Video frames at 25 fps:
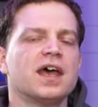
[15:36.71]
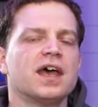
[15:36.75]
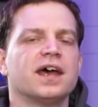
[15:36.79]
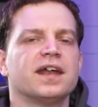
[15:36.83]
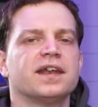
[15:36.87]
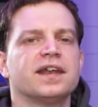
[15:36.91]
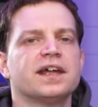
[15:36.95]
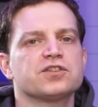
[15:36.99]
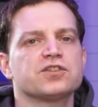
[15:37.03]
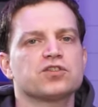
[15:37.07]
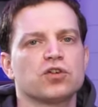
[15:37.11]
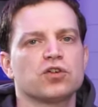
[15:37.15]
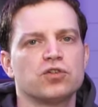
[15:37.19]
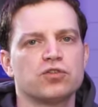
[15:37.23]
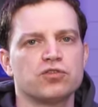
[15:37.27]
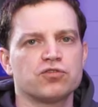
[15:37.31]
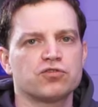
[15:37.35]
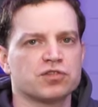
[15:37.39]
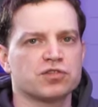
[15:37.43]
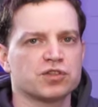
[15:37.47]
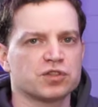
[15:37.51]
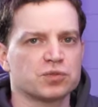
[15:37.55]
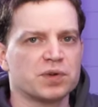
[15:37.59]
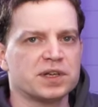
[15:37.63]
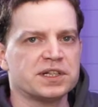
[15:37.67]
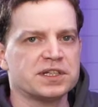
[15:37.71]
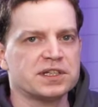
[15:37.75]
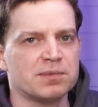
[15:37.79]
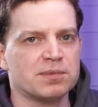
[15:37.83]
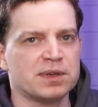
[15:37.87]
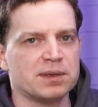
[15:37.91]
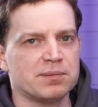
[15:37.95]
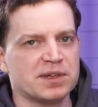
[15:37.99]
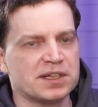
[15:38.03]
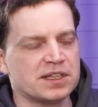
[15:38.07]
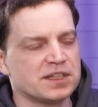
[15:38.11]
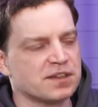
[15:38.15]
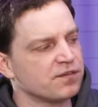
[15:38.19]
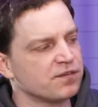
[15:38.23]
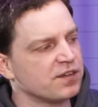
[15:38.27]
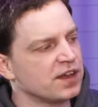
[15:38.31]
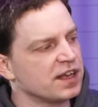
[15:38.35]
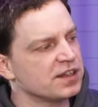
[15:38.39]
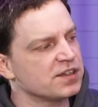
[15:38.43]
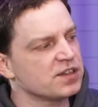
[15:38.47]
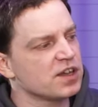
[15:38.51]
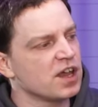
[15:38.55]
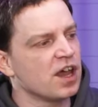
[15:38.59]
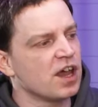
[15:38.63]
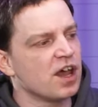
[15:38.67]
and that's 120mm
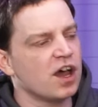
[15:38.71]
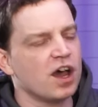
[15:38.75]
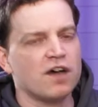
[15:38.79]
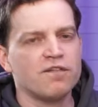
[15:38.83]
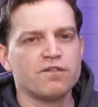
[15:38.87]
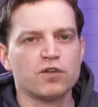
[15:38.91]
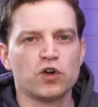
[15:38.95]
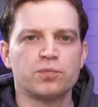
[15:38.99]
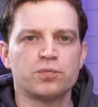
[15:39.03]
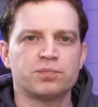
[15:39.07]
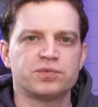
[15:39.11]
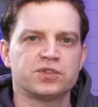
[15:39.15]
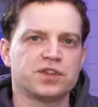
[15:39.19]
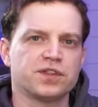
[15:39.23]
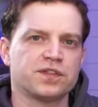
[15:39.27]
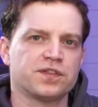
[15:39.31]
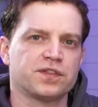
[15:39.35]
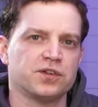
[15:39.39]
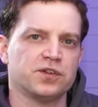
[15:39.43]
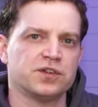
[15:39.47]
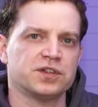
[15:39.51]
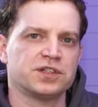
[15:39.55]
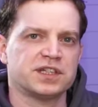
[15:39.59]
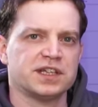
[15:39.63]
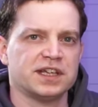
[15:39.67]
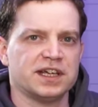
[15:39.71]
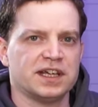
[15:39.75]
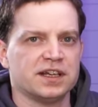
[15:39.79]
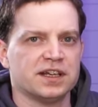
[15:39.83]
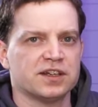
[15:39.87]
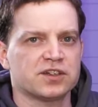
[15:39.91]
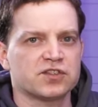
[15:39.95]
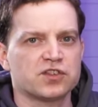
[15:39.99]
fans, of up to 13.